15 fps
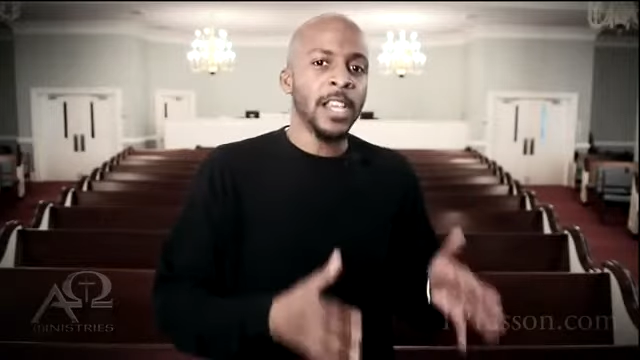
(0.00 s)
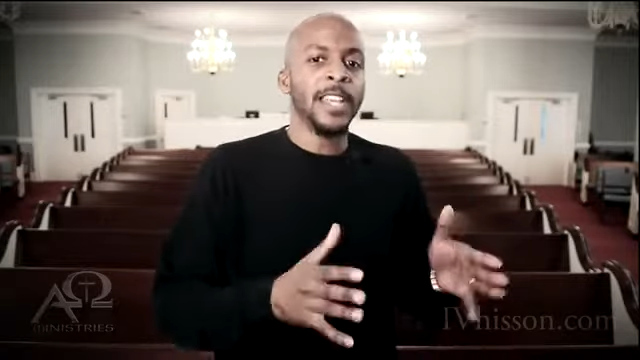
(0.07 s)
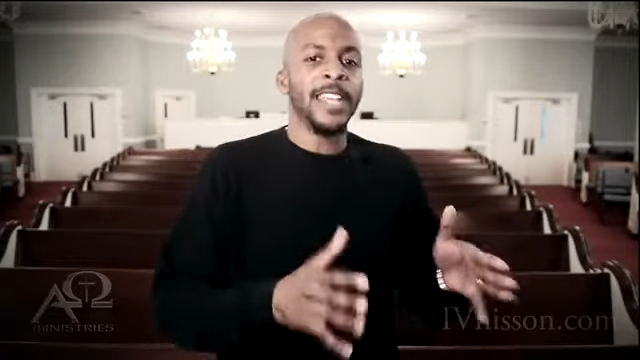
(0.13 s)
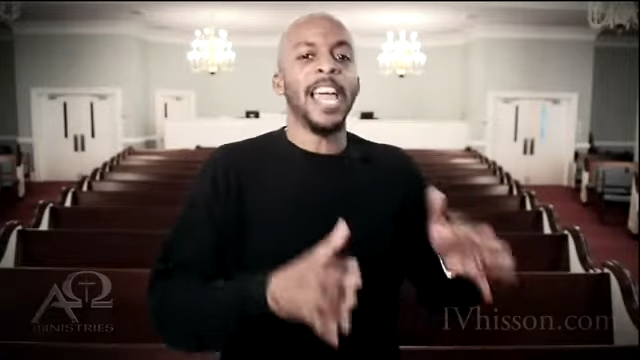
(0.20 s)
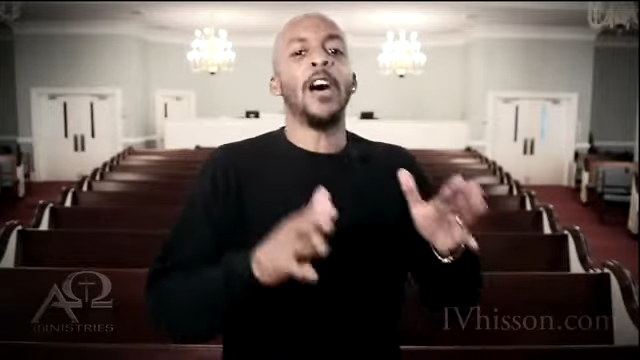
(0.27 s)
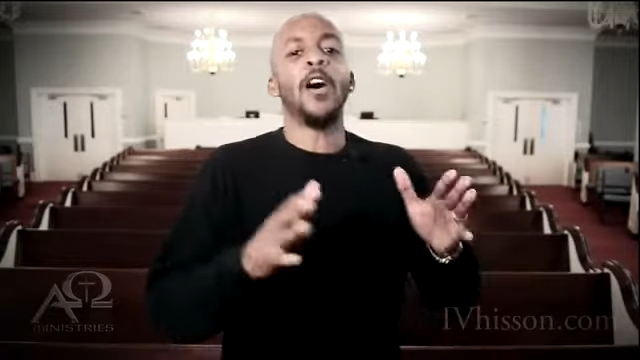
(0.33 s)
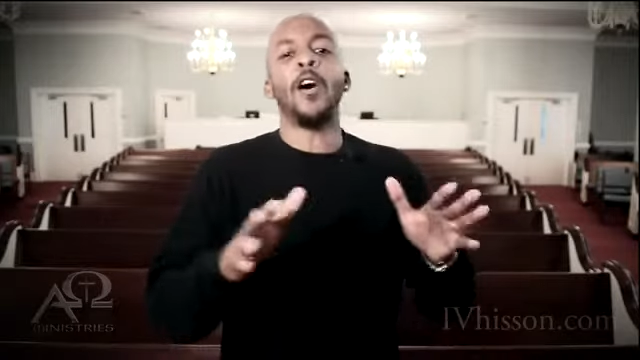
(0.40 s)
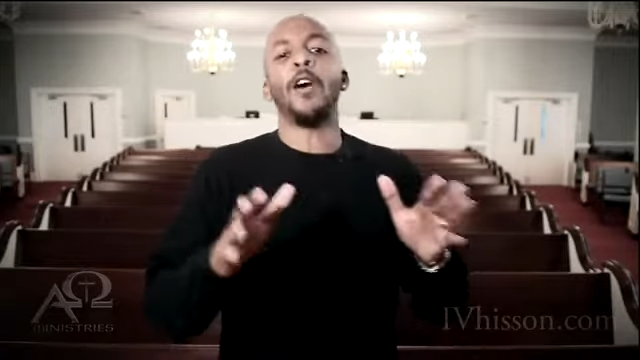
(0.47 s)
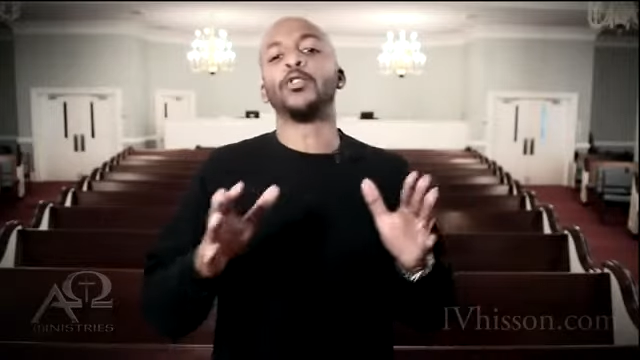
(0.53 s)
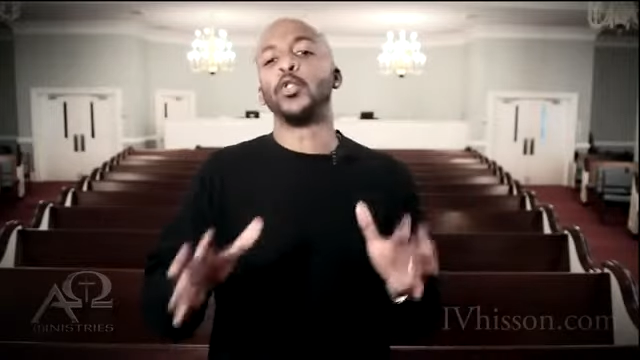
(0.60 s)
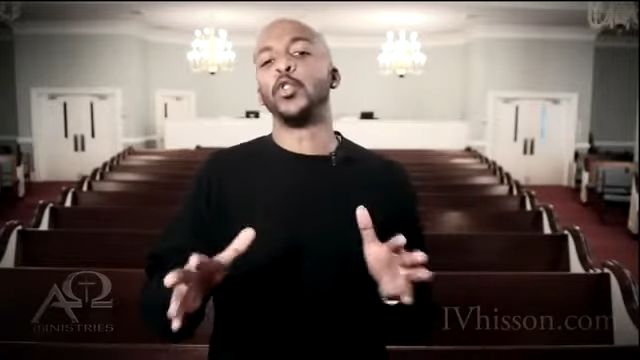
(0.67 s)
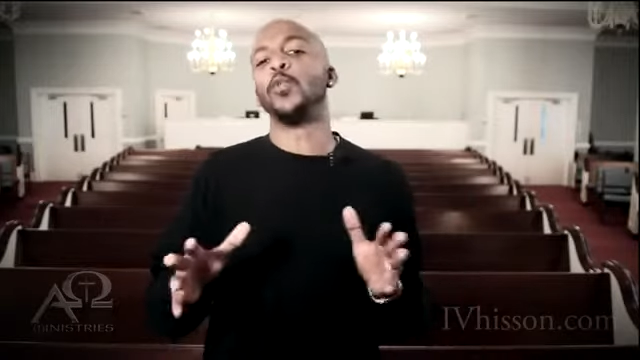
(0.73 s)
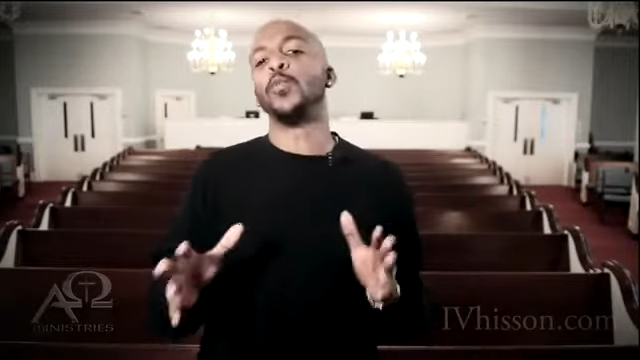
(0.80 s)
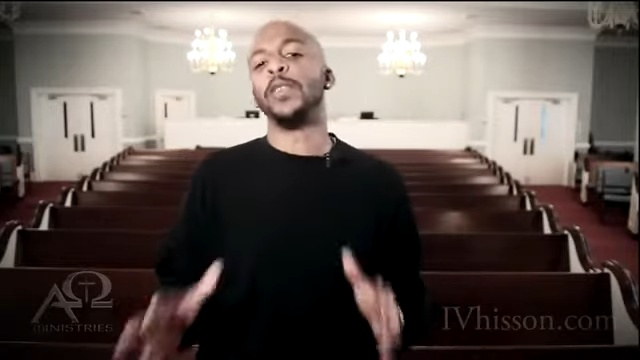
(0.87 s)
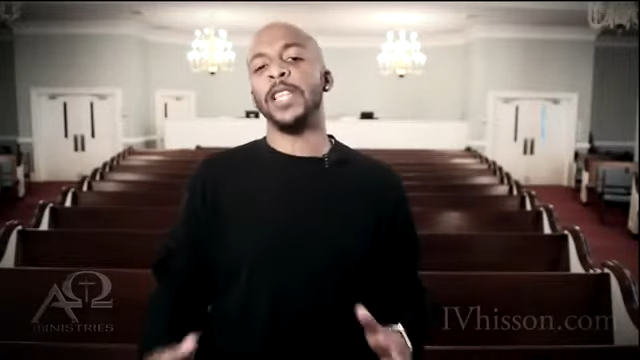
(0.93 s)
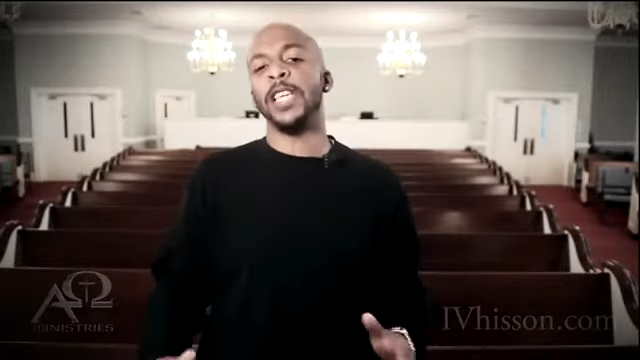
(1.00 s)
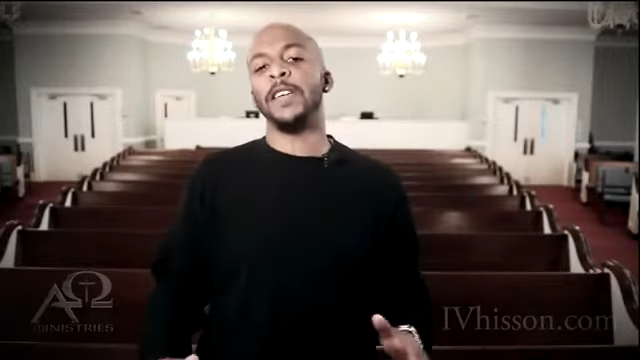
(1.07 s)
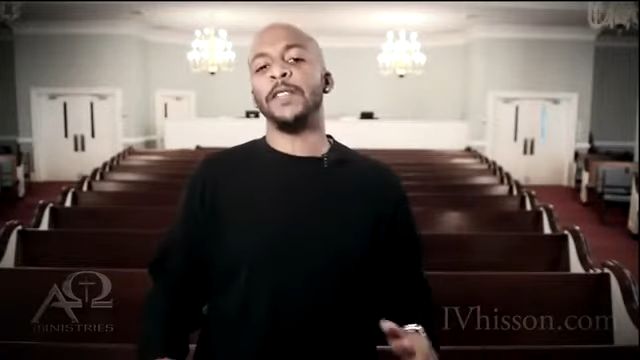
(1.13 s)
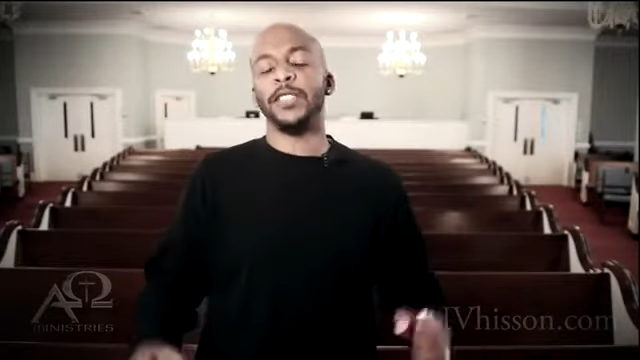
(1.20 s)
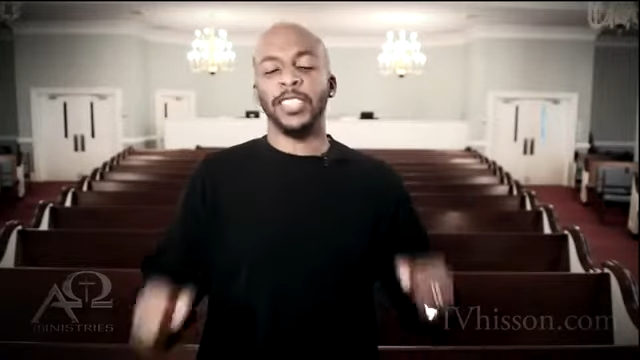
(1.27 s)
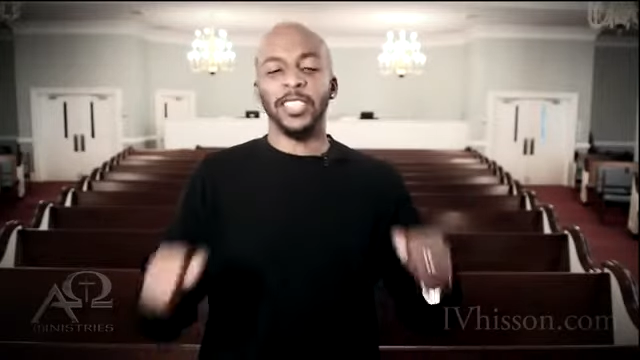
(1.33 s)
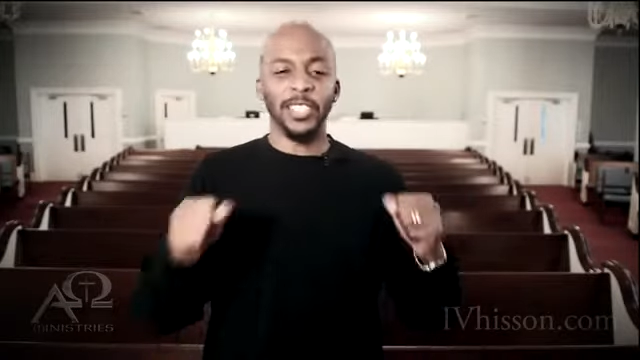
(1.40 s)
Now all true
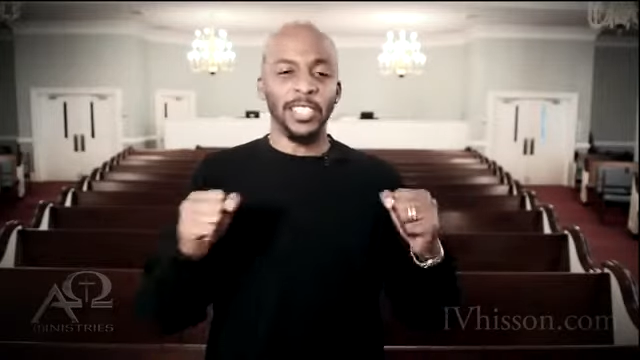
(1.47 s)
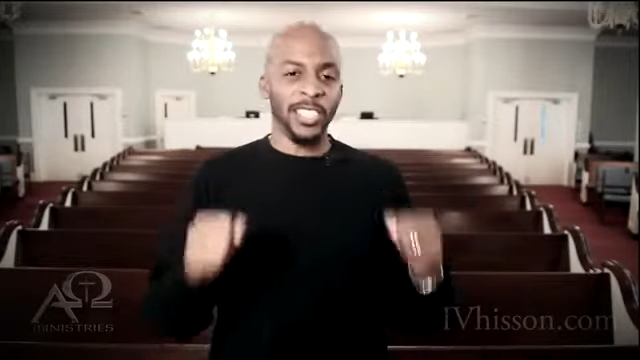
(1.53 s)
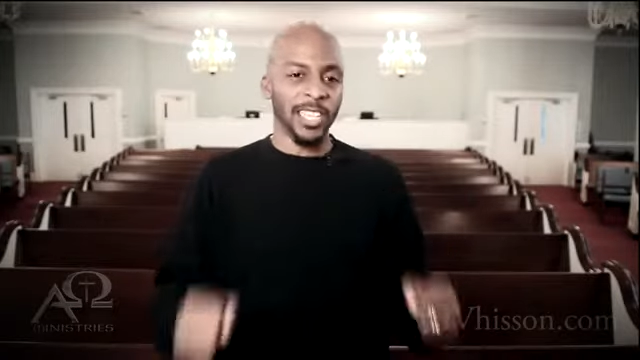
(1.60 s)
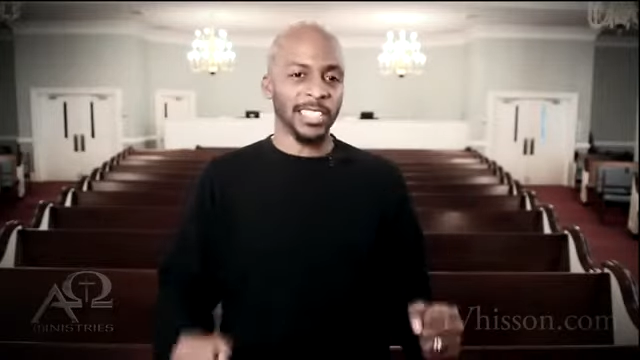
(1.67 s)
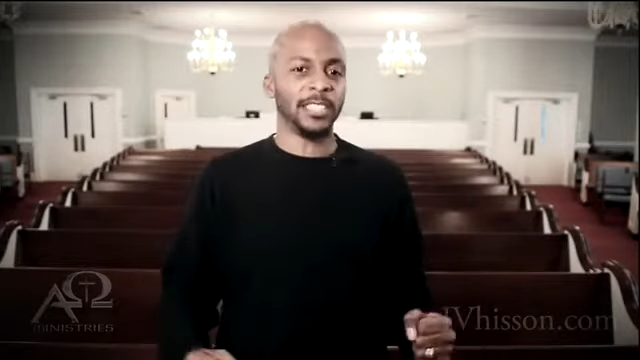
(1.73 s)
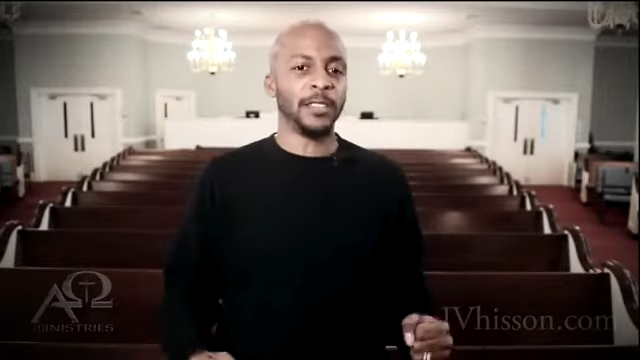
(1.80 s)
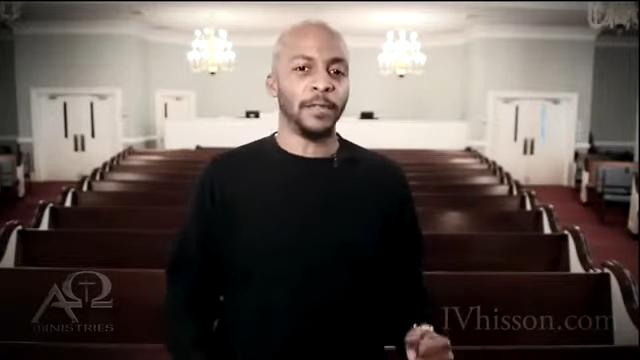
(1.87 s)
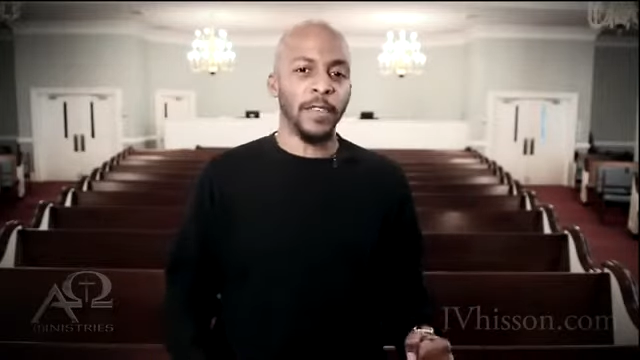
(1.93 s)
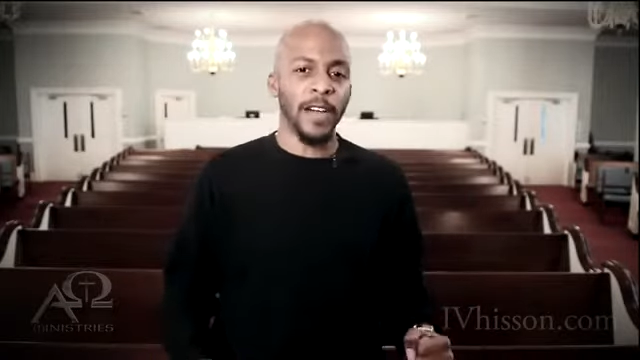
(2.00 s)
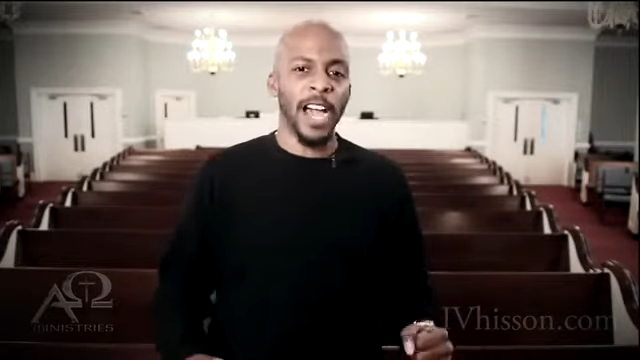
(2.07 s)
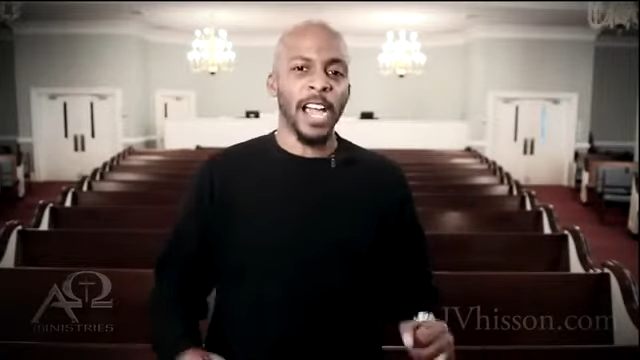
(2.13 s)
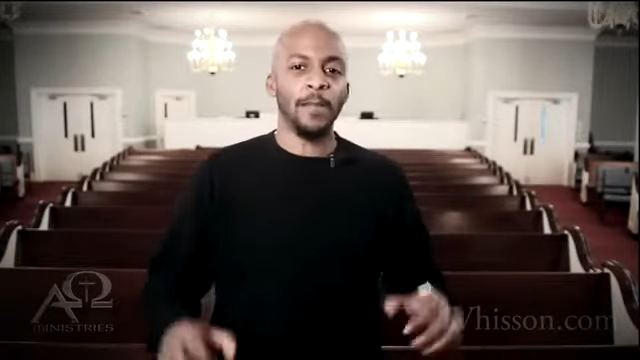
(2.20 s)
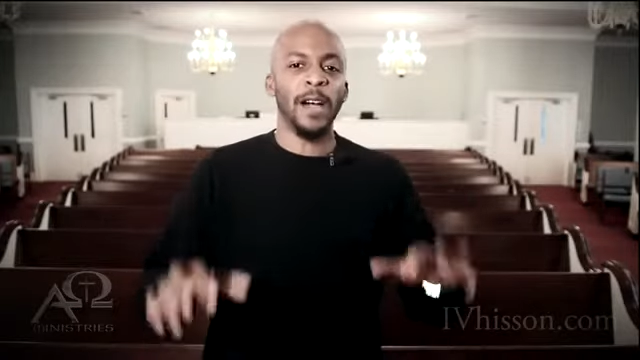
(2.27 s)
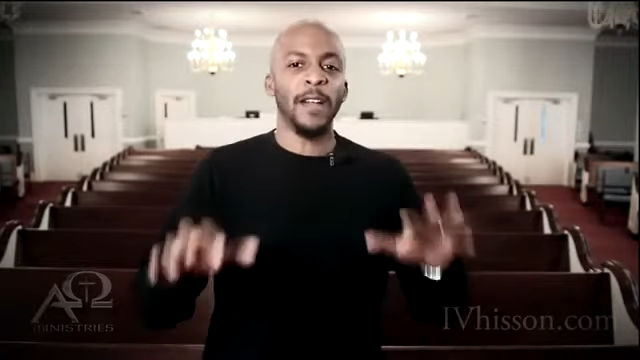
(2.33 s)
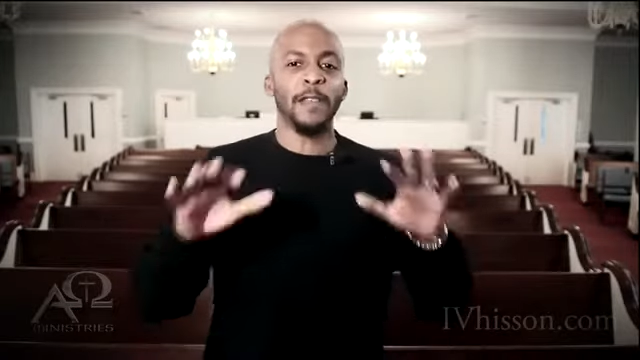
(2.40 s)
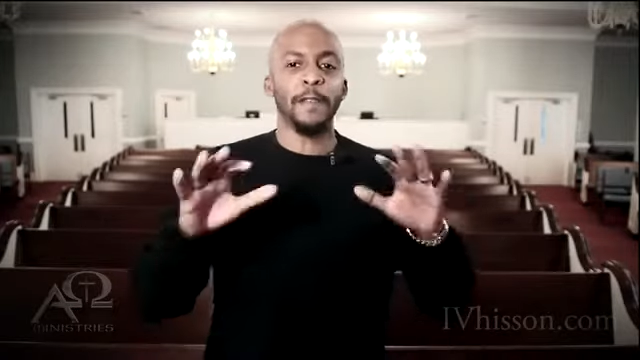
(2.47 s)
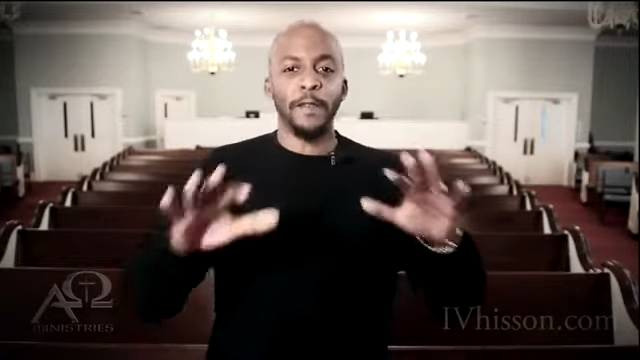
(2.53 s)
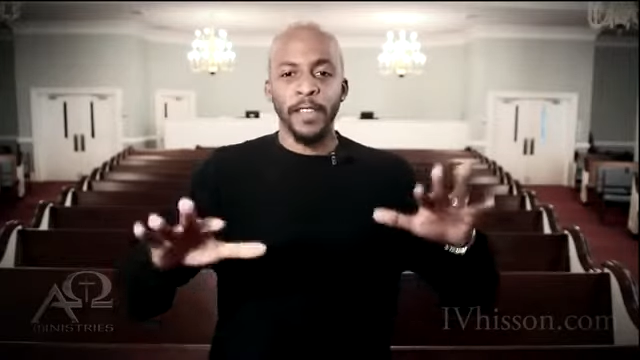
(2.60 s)
believers is justified by the